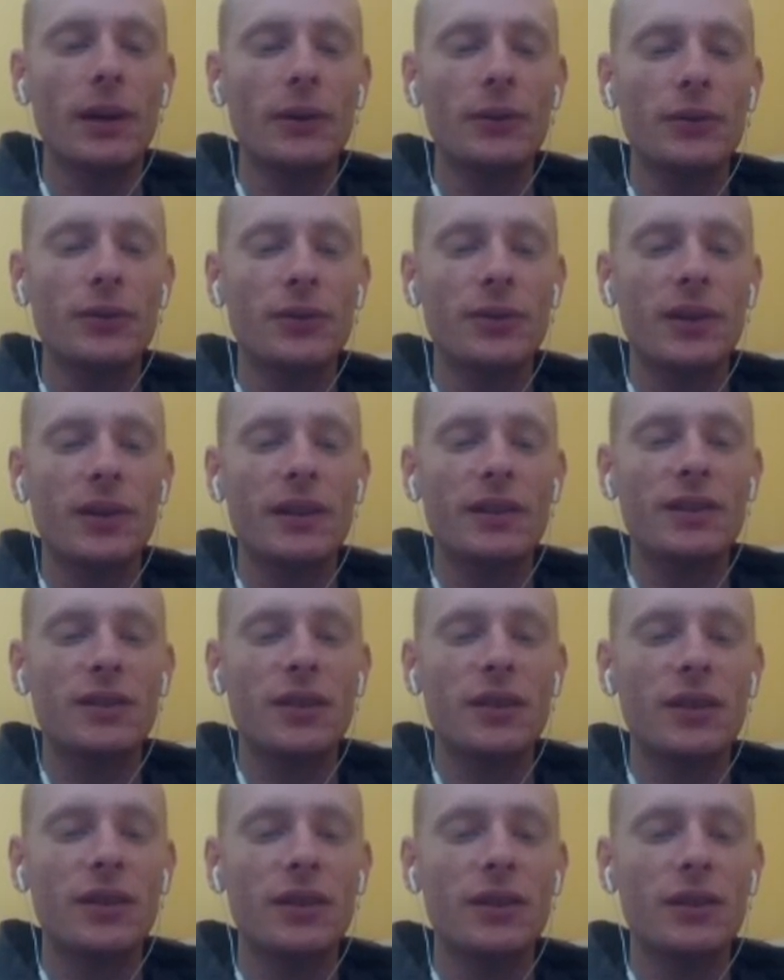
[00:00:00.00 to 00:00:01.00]
Bowser eats
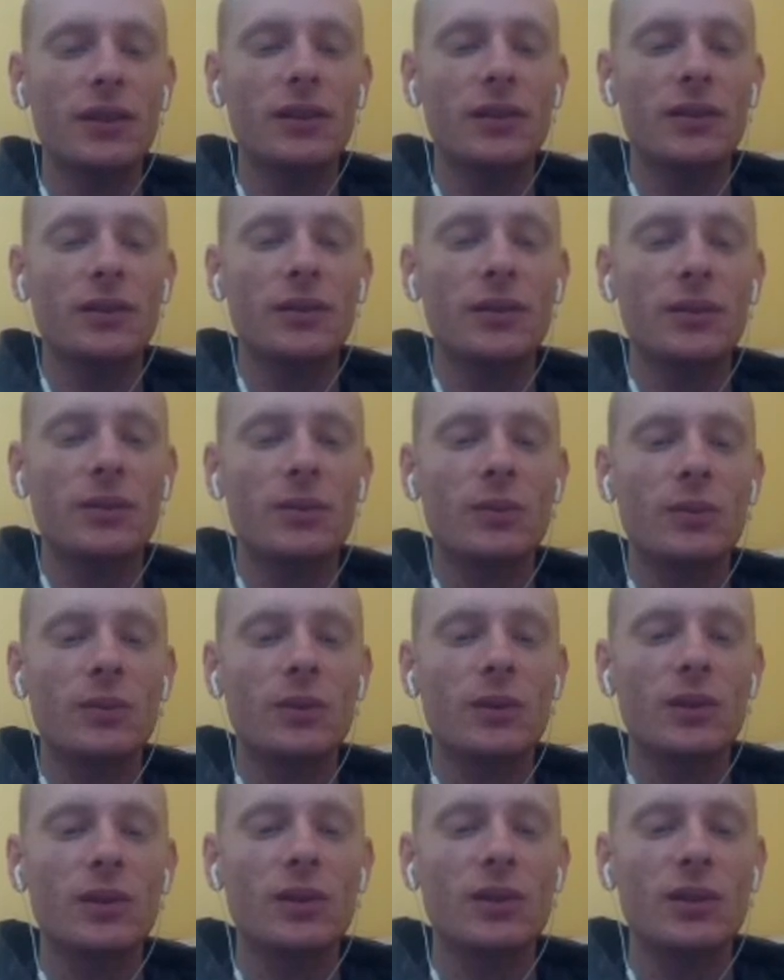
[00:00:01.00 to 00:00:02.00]
the
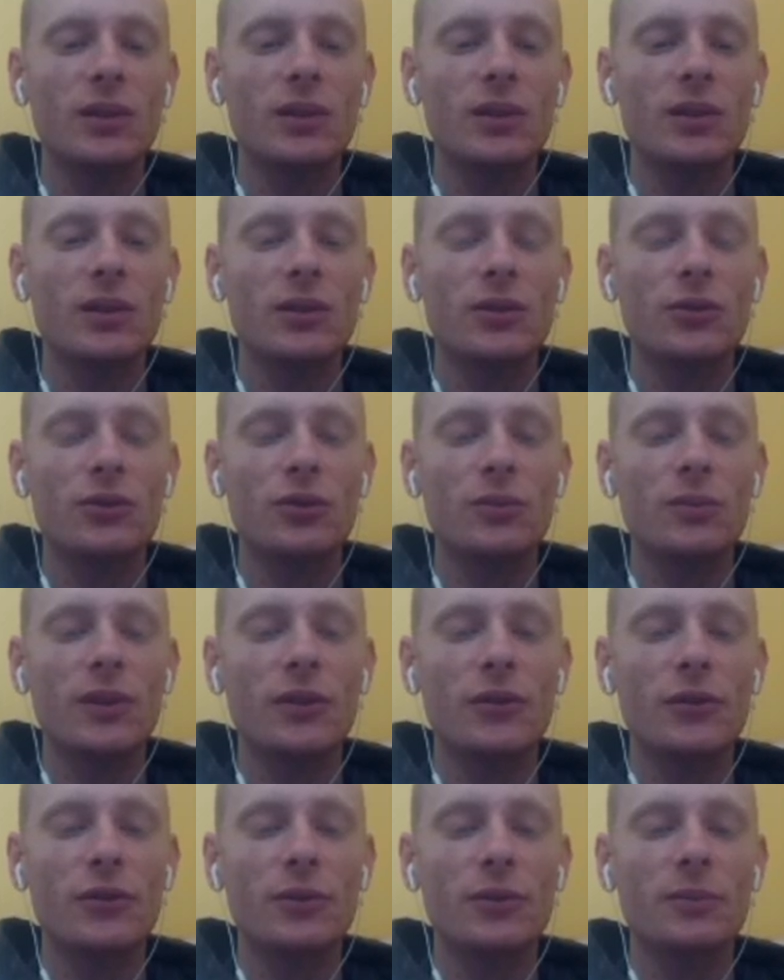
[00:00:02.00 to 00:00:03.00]
Shroob
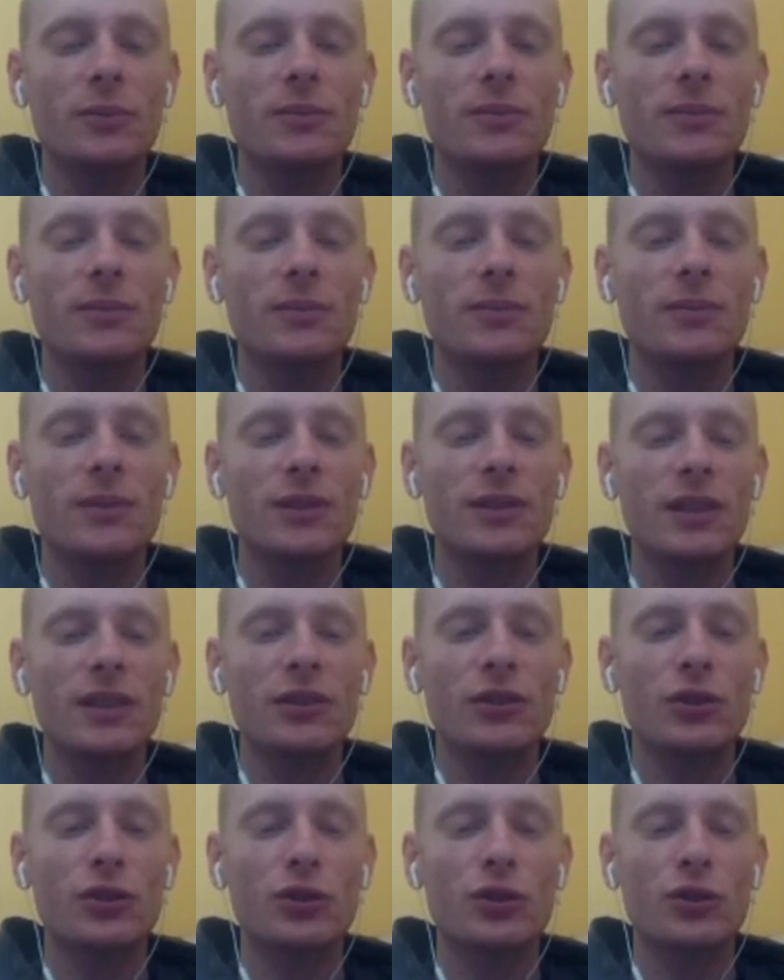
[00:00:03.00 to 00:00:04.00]
mushroom.
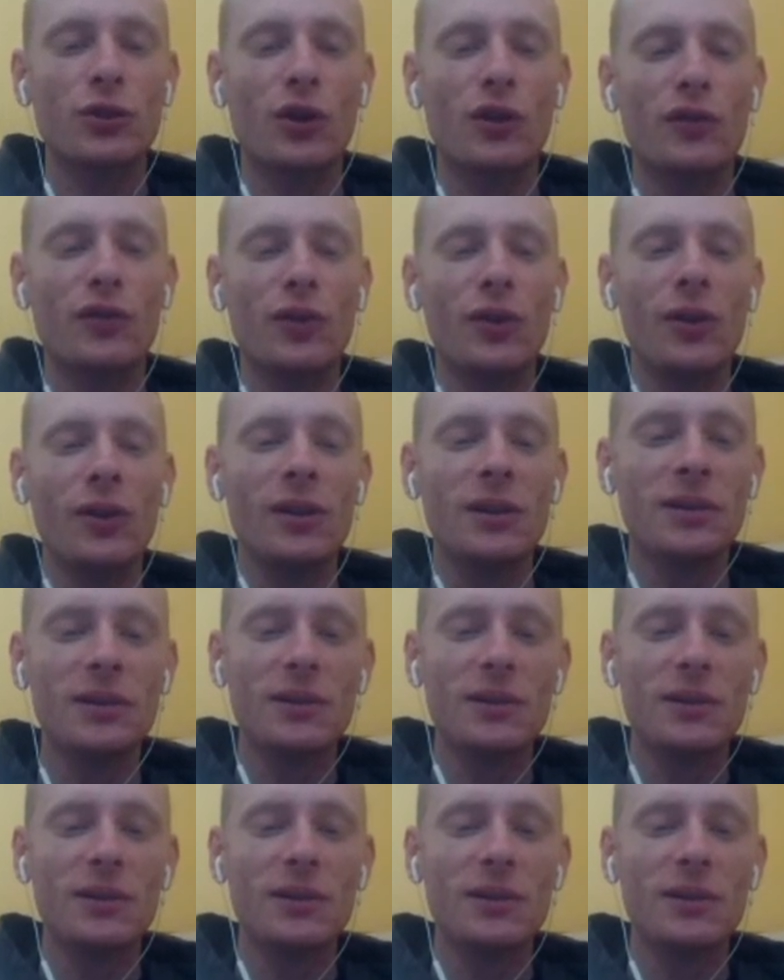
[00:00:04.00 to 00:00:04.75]
says Schnarfle.